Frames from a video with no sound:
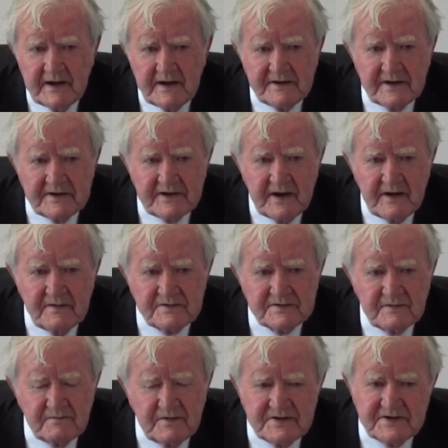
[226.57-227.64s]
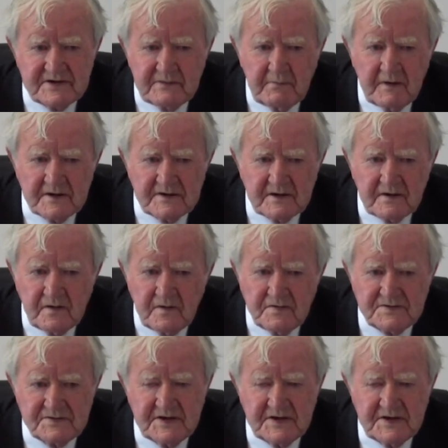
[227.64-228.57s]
in the towns in which they want to close